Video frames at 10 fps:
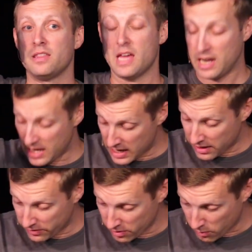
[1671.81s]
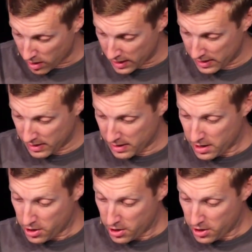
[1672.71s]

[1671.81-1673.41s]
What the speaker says: that he is the one